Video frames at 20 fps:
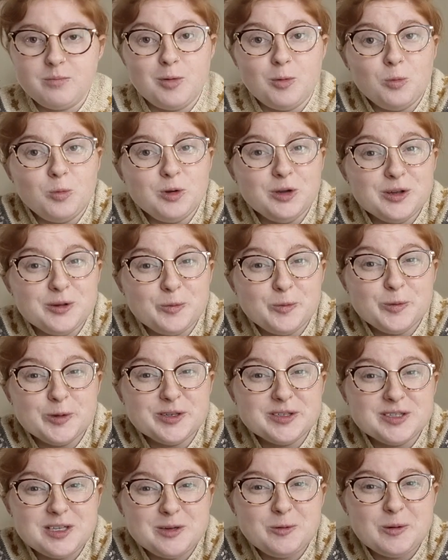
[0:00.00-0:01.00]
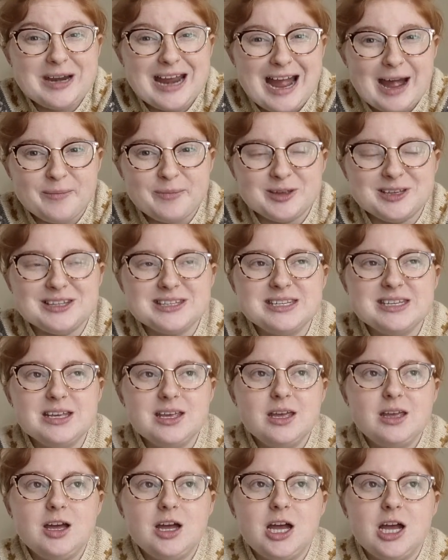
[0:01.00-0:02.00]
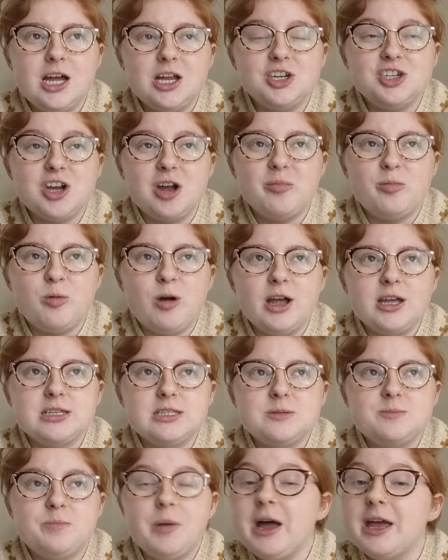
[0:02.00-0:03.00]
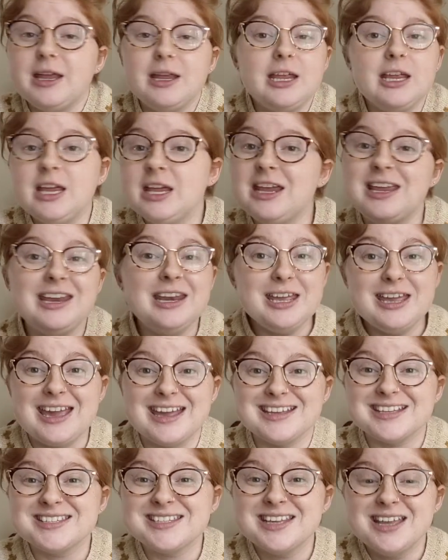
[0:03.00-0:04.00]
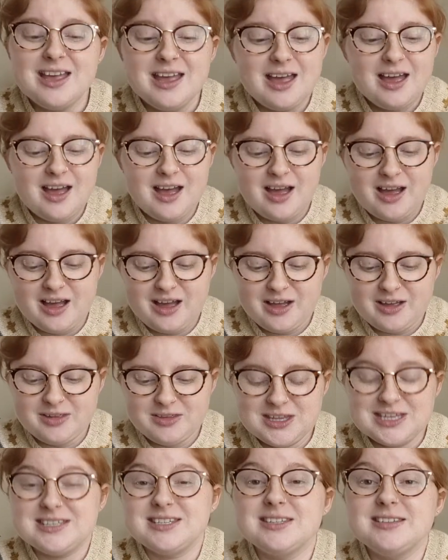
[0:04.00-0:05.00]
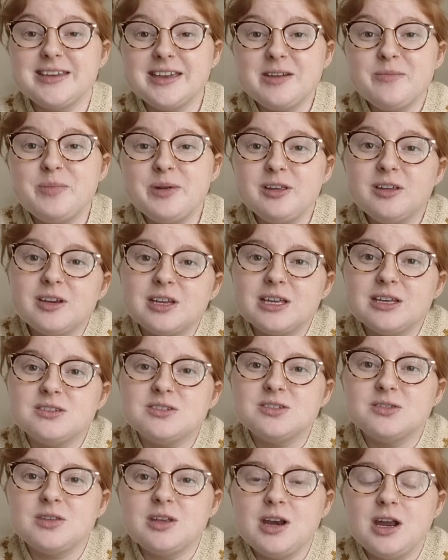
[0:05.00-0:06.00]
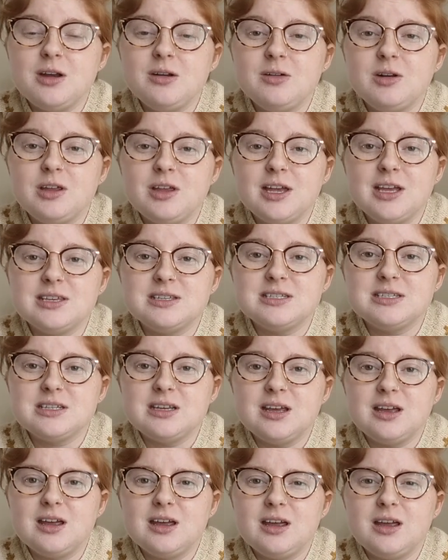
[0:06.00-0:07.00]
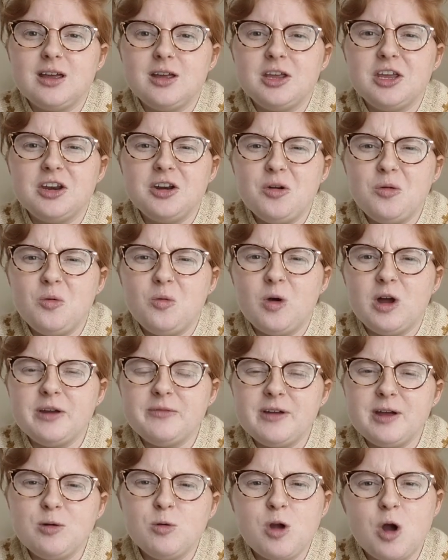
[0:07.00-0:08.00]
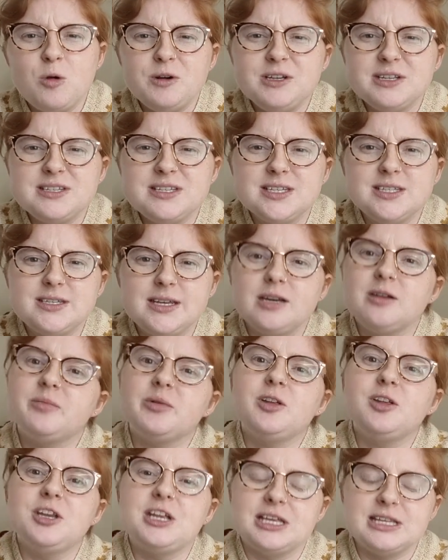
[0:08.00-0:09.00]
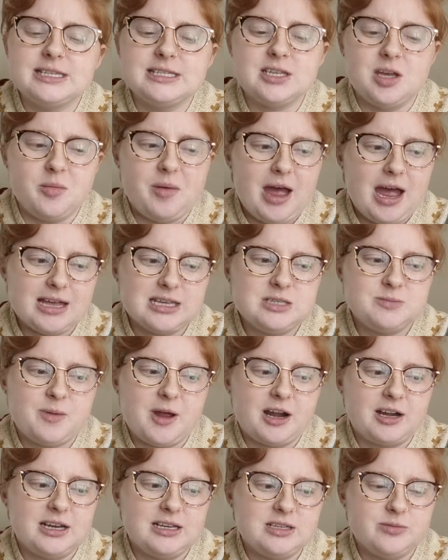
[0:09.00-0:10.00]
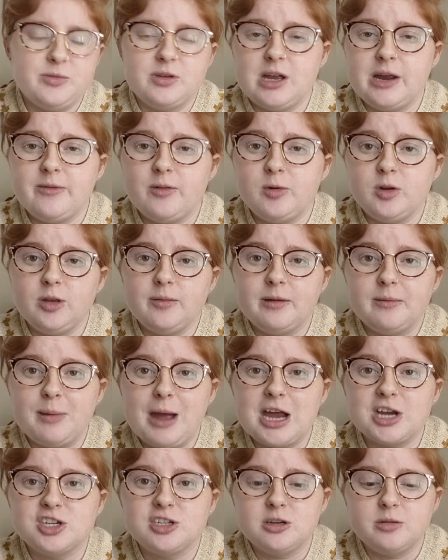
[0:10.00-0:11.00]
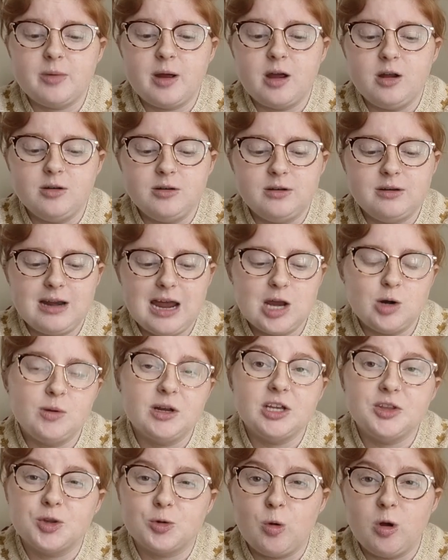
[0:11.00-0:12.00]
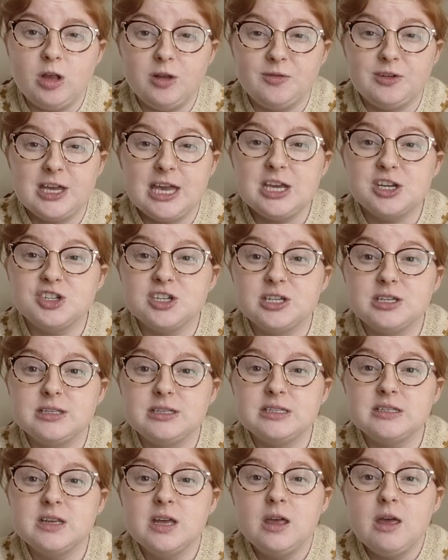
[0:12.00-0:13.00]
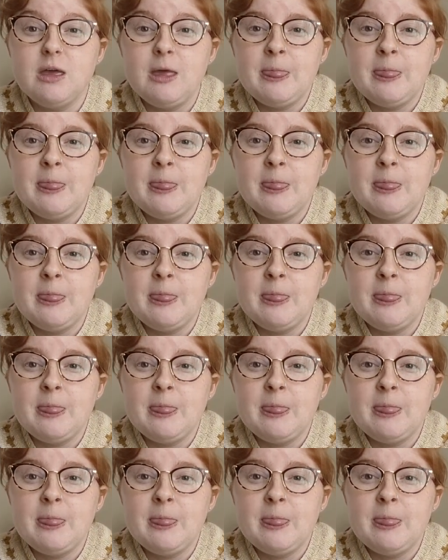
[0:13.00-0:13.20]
But we'll see what happens, job wise. But any case, that sustainability. So then I realized, you know, what if I go into sustainability in some aspect? It's something I have a really big passion about, and how do I get the qualifications